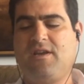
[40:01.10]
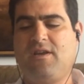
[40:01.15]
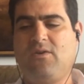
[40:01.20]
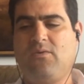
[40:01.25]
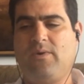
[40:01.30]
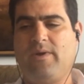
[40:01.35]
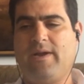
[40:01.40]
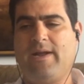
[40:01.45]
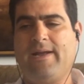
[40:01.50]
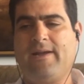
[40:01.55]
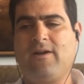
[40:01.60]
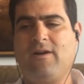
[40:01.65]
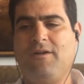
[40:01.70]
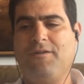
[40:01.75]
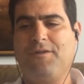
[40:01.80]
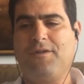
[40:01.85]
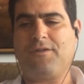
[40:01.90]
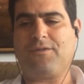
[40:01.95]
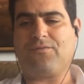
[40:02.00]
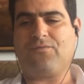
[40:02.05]
what I call
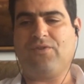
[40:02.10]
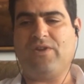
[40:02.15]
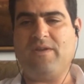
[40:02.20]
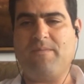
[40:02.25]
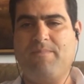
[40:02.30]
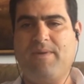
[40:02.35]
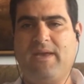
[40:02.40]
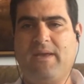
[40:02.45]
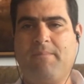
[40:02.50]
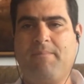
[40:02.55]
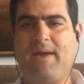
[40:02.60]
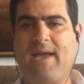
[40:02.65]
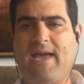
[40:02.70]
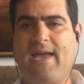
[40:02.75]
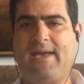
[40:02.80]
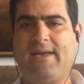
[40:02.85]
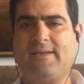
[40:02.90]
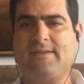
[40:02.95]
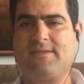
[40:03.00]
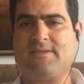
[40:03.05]
the three big
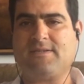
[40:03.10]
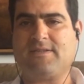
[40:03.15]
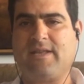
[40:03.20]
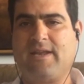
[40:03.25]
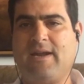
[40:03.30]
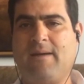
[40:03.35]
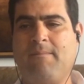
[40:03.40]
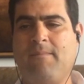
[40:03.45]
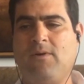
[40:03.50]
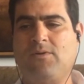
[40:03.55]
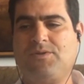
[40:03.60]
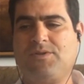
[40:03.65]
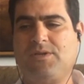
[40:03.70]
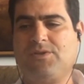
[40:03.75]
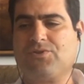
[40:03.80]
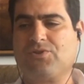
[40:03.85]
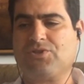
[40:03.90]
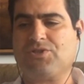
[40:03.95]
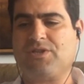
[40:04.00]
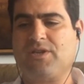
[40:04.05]
bangs that I'm most
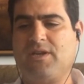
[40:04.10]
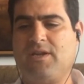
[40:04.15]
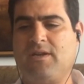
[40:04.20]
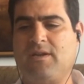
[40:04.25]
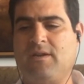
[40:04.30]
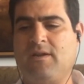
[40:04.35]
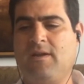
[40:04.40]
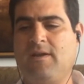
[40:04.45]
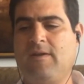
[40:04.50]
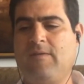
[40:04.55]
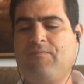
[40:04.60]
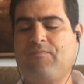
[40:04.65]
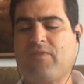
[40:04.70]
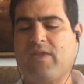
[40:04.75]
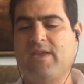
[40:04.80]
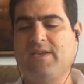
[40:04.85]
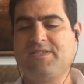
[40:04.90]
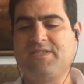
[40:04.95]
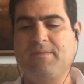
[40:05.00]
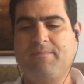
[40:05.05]
interested in
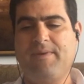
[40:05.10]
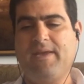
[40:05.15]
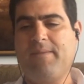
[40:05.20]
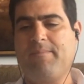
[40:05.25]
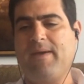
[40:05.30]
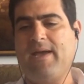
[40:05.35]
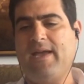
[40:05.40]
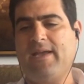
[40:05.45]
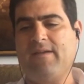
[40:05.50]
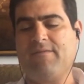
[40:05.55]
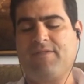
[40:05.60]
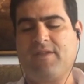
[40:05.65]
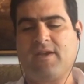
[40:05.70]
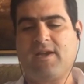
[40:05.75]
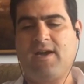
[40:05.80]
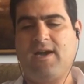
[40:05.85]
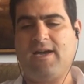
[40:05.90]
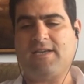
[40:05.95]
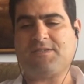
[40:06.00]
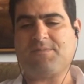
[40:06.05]
is the Big Bang of the
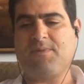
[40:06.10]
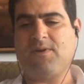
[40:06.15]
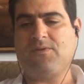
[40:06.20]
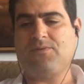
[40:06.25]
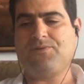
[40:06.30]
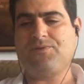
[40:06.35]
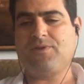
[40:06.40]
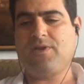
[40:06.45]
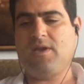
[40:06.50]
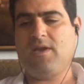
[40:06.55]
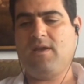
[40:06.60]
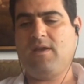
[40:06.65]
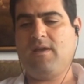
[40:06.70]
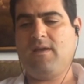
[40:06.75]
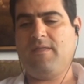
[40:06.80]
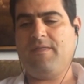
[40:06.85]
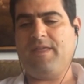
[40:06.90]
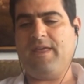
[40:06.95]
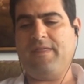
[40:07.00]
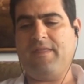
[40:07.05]
cosmos,
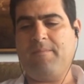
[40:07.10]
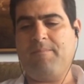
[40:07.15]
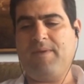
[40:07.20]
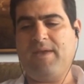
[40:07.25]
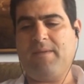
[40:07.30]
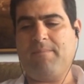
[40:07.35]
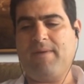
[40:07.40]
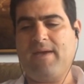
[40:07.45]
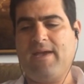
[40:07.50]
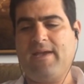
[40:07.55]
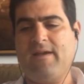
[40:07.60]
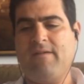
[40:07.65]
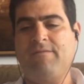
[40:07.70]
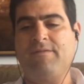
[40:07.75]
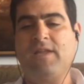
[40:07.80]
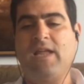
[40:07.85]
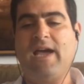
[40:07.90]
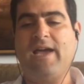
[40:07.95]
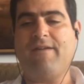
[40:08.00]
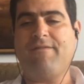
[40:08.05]
then the Big Bang of
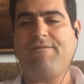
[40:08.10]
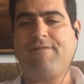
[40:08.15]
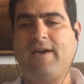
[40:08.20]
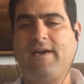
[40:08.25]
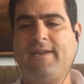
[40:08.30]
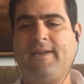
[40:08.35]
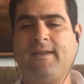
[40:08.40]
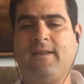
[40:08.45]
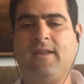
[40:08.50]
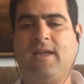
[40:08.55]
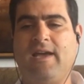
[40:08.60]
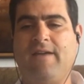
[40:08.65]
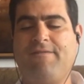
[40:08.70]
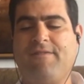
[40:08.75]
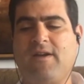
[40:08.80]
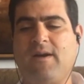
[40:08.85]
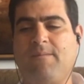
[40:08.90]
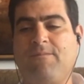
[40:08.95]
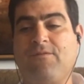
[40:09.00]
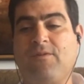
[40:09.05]
life. How did life
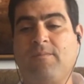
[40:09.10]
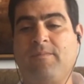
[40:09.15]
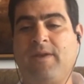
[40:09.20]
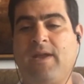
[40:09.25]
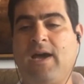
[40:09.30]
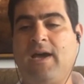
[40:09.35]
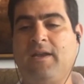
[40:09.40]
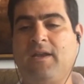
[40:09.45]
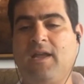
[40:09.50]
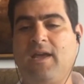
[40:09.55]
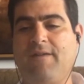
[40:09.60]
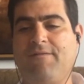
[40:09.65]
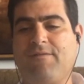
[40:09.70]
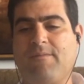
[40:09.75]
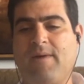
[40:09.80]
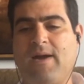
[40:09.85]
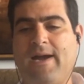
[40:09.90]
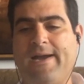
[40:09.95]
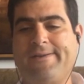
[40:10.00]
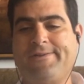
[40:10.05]
come from non-life,
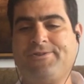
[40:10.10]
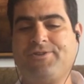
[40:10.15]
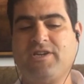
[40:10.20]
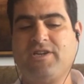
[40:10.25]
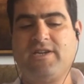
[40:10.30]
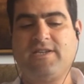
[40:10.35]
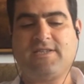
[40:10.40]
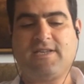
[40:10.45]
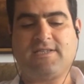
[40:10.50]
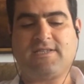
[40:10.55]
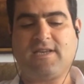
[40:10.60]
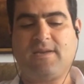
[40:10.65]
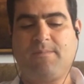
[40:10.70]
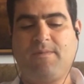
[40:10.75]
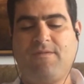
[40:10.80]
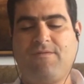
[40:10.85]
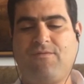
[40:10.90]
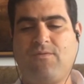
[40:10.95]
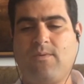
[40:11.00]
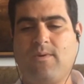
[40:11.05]
from hydrogen, as I said
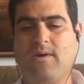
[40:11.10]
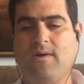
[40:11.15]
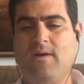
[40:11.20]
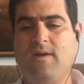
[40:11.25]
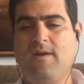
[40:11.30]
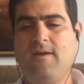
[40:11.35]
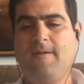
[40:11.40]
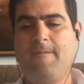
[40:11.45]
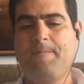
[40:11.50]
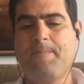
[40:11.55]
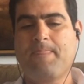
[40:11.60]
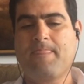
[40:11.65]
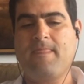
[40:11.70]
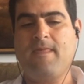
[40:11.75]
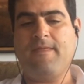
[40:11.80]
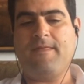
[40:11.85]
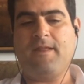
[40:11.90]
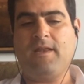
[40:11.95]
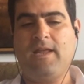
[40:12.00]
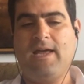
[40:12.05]
before? And
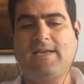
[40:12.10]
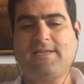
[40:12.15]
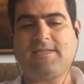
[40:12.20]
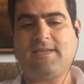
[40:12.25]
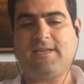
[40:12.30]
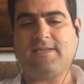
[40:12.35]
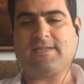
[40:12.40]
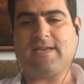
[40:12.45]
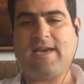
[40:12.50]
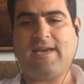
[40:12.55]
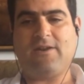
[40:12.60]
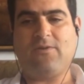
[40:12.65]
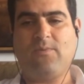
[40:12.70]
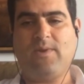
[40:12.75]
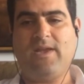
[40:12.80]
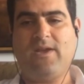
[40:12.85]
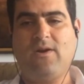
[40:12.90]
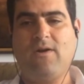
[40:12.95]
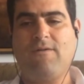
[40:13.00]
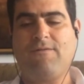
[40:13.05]
then the last thing is, how did
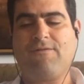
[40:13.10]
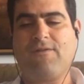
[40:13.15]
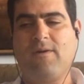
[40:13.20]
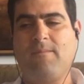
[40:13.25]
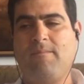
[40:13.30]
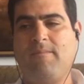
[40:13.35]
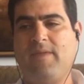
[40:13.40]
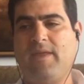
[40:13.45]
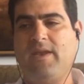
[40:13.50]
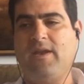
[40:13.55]
we go from